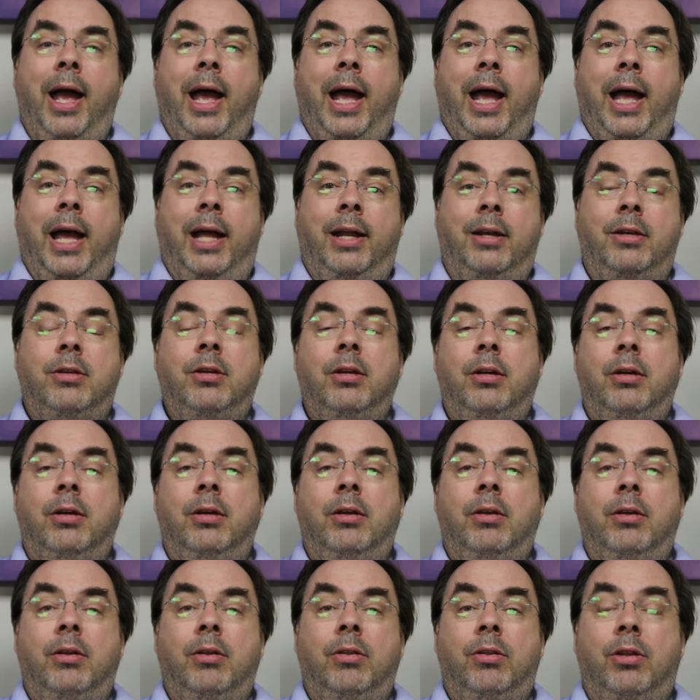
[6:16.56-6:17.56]
and
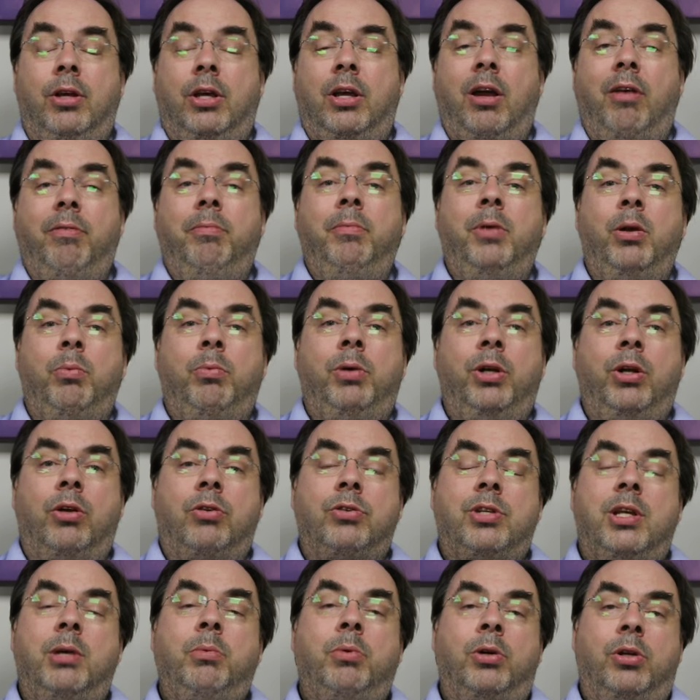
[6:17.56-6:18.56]
the government will
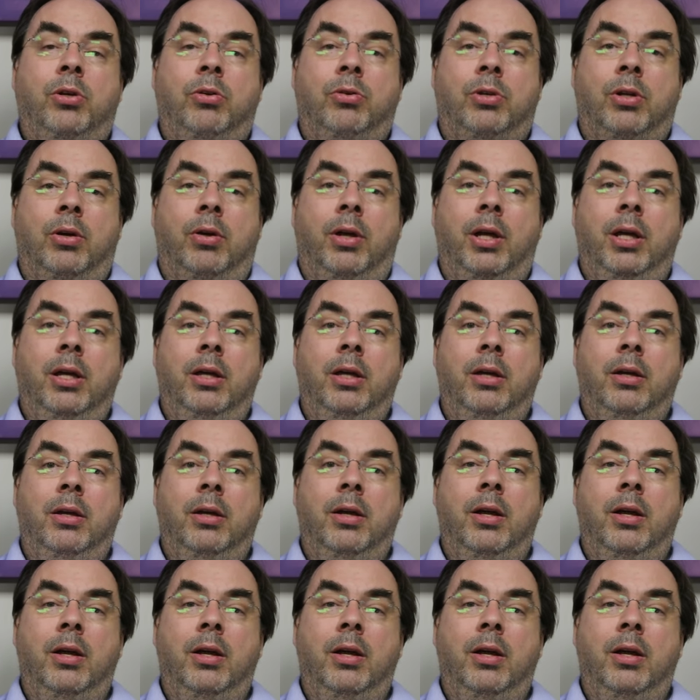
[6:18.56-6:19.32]
not see what you're doing.